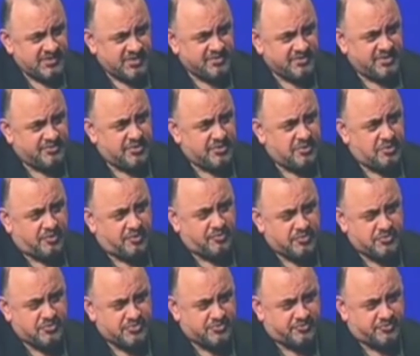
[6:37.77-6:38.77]
they very
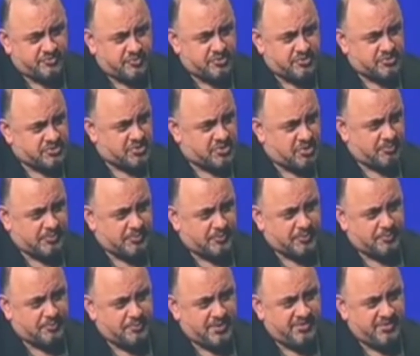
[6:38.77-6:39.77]
often use a fluoroscope to
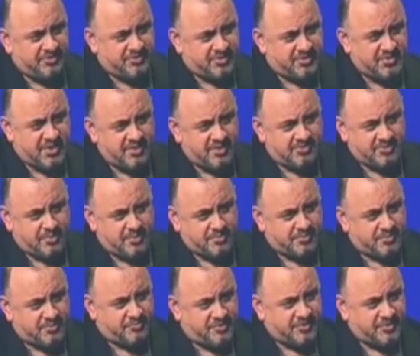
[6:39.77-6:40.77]
put pins in the ends of them
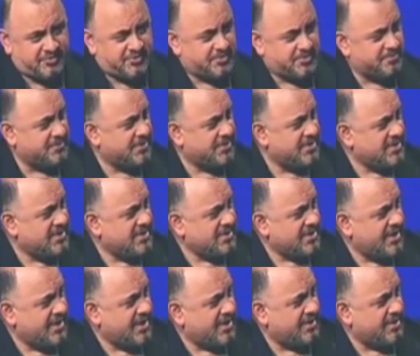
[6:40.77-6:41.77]
to fix them.
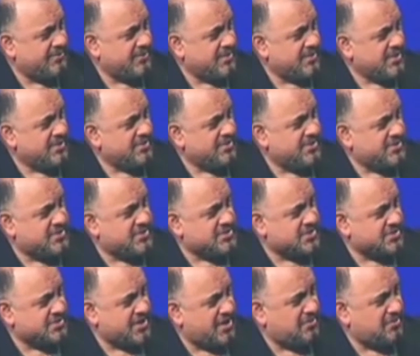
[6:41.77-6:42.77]
And this is
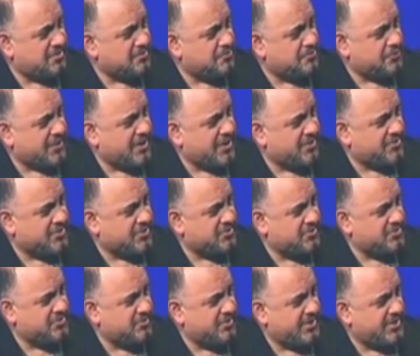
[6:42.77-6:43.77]
a dental implant
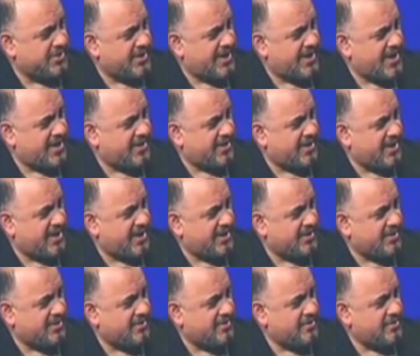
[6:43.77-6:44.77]
that had
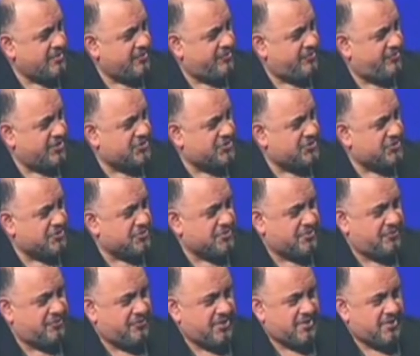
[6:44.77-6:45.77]
a fixture
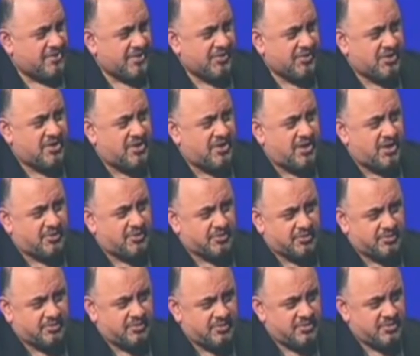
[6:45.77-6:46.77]
that fit on the
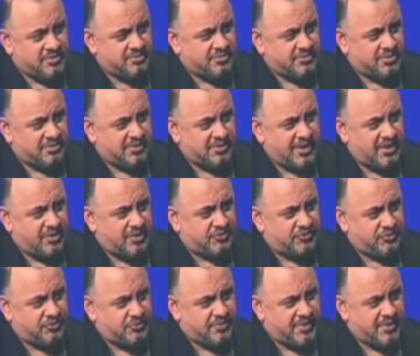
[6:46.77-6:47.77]
collar that allowed
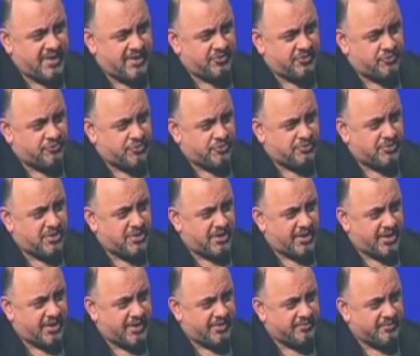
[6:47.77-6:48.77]
you, it had a drill
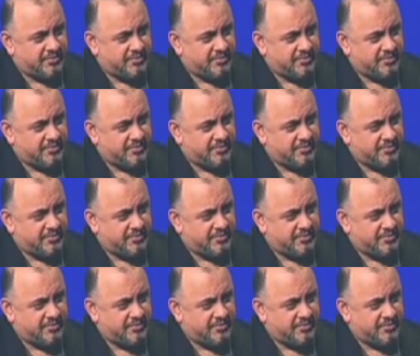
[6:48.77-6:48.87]
guide,